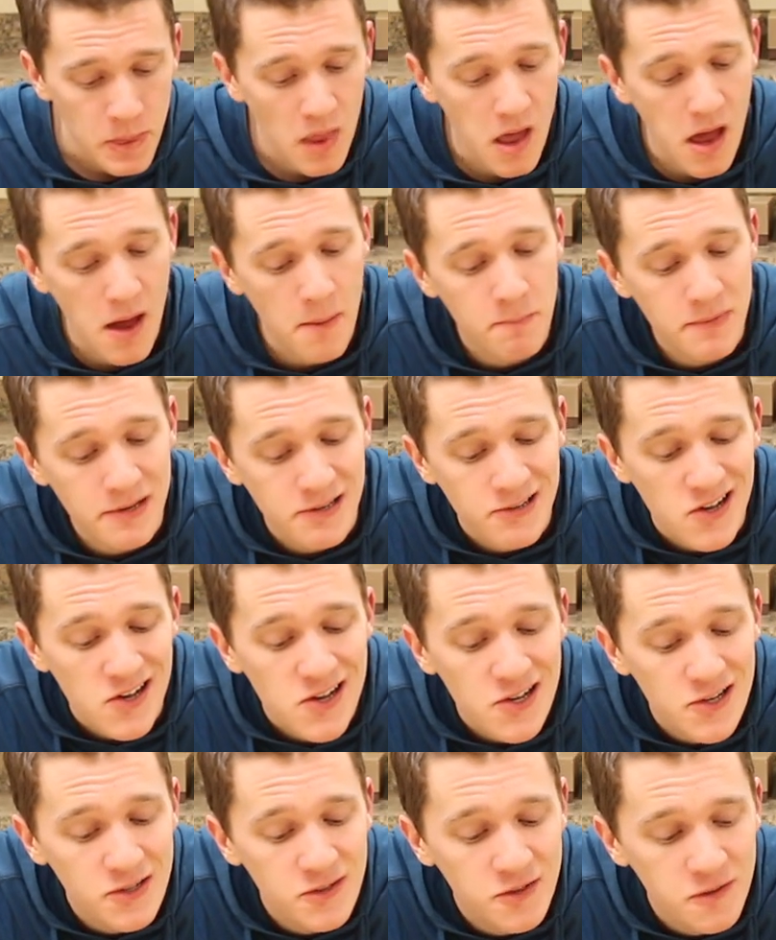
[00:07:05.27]
and
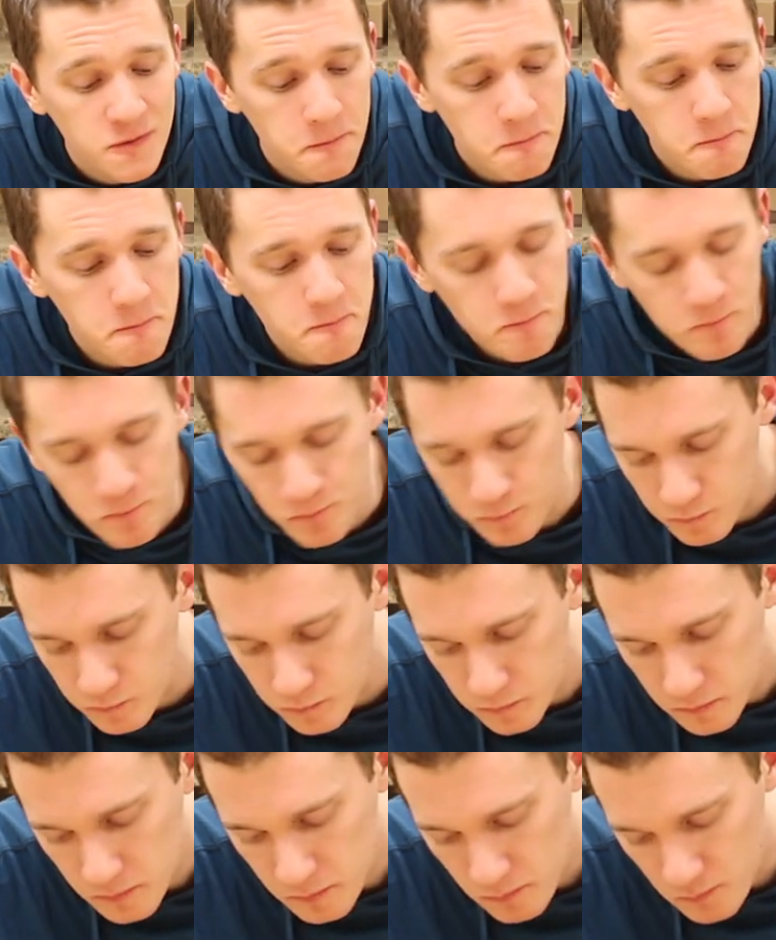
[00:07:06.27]
because
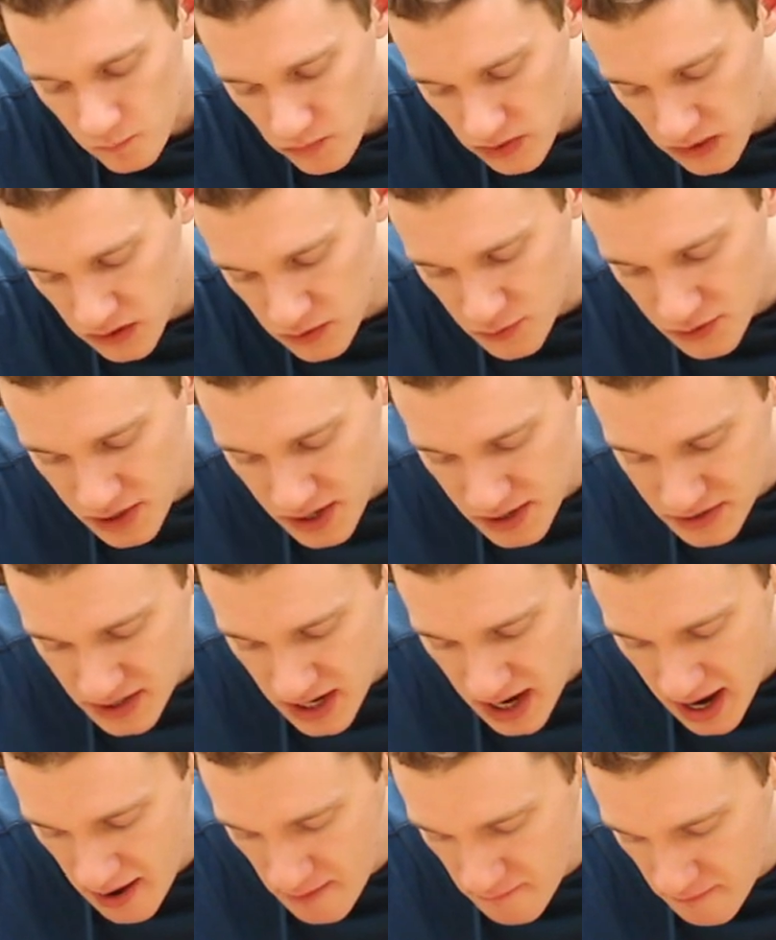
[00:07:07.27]
you need
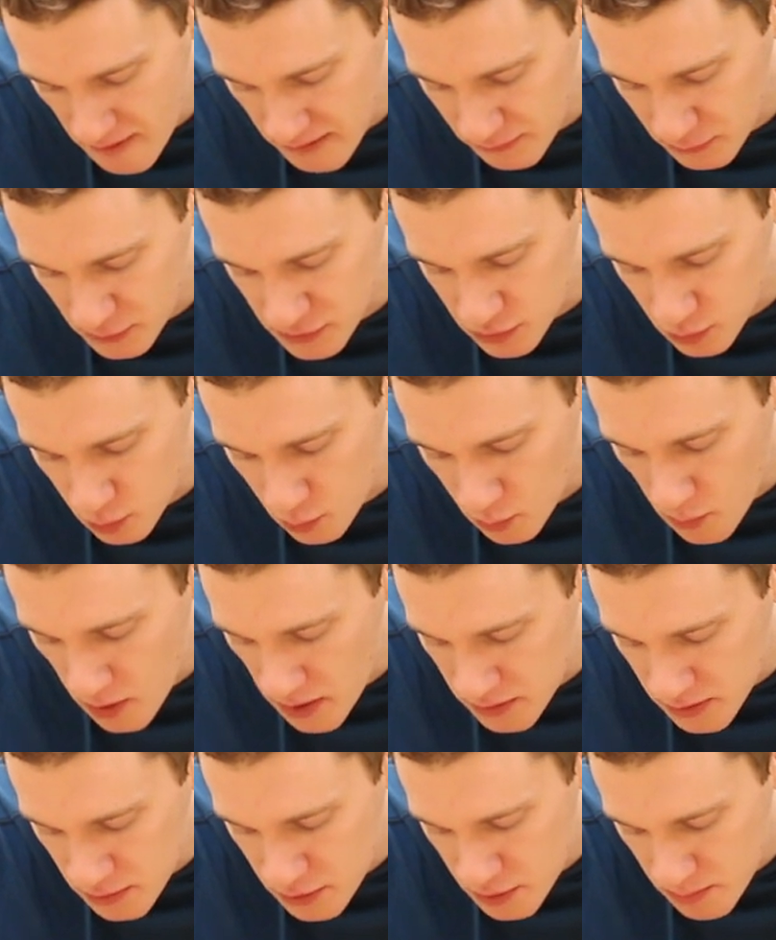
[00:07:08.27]
to have at least
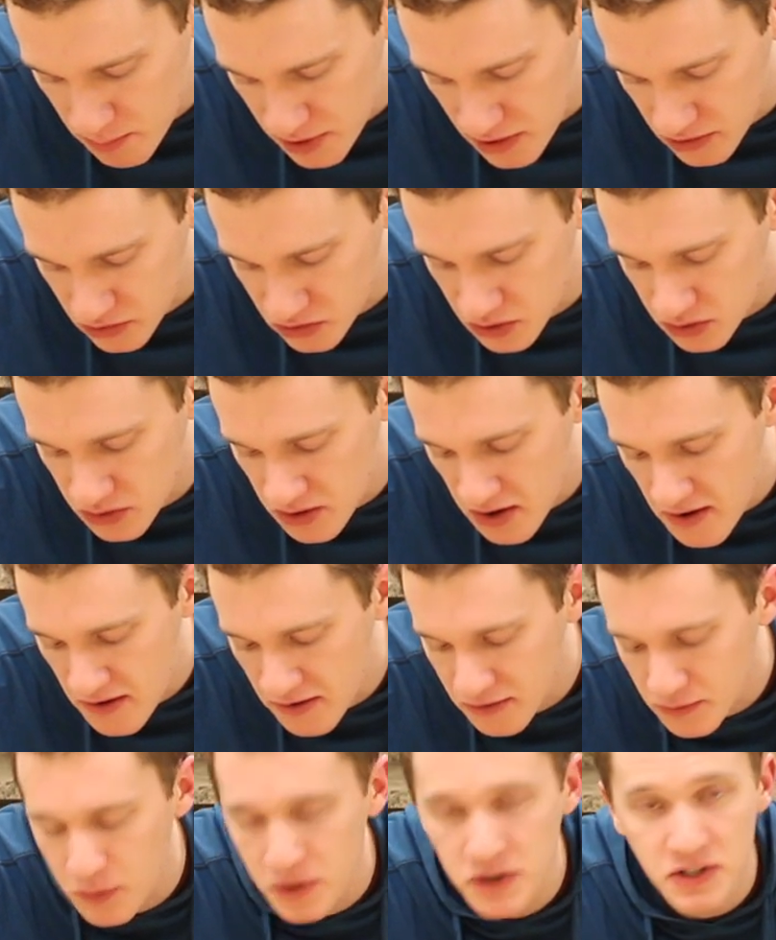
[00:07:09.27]
one other person
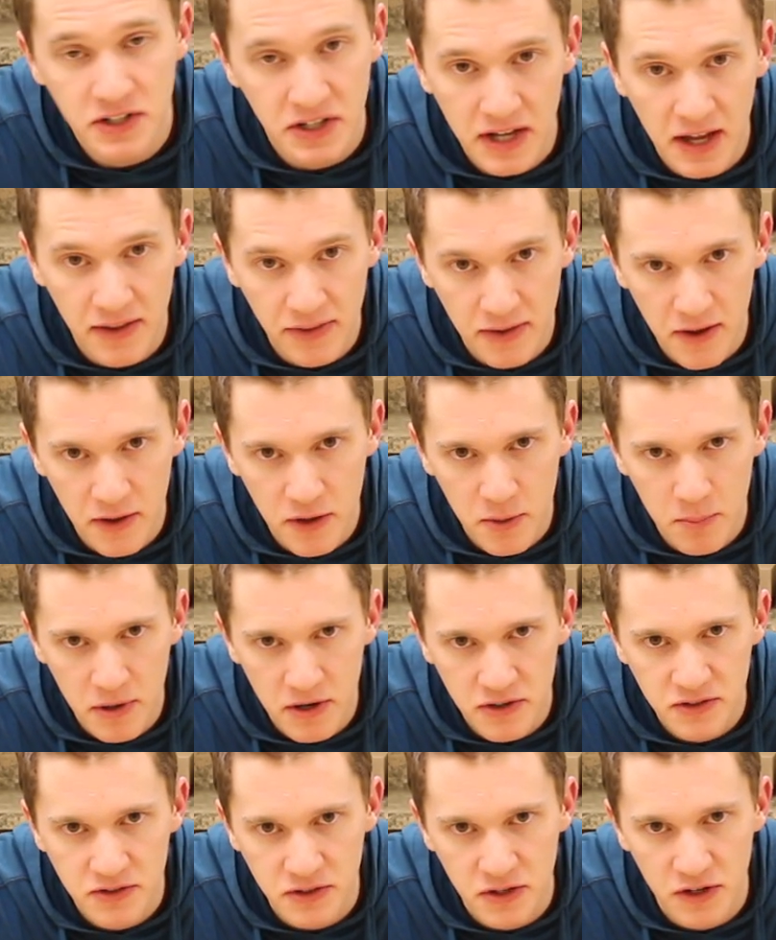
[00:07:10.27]
there in order to get the other
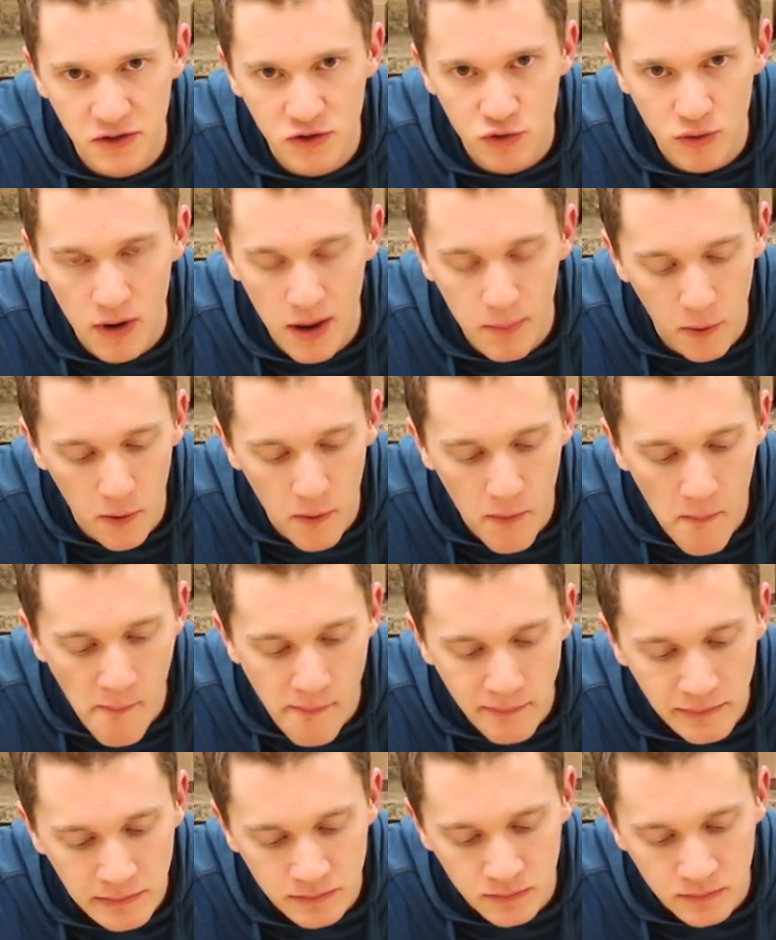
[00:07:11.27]
person in trouble,